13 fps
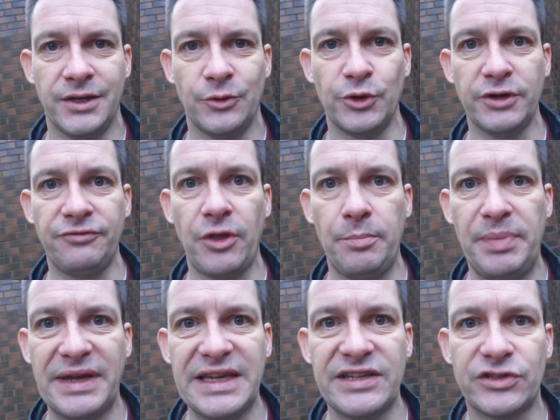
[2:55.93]
One of the
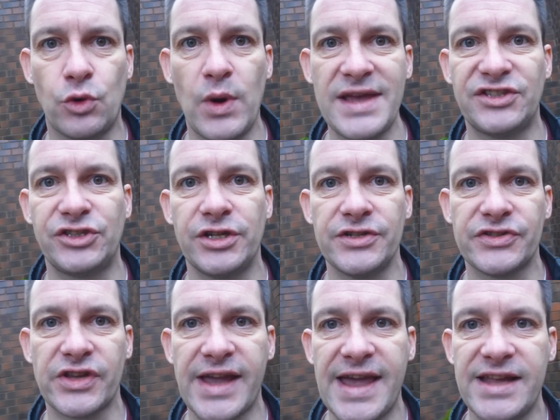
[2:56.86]
biggest
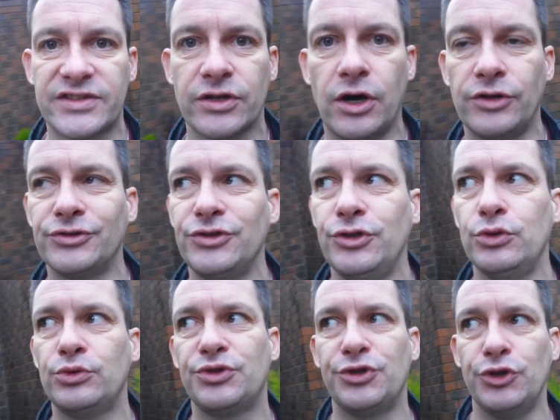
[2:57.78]
questions I get on
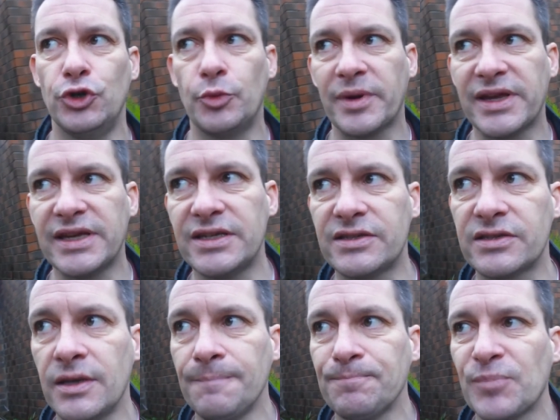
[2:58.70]
YouTube
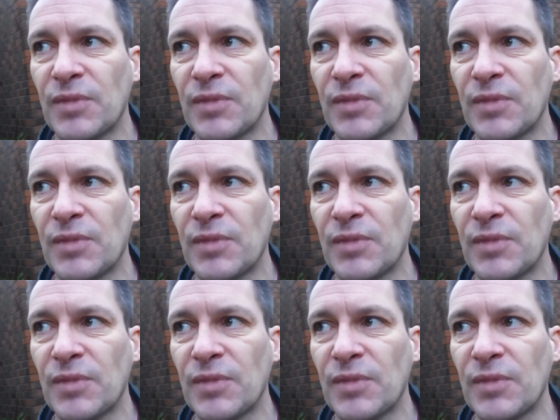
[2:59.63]
is,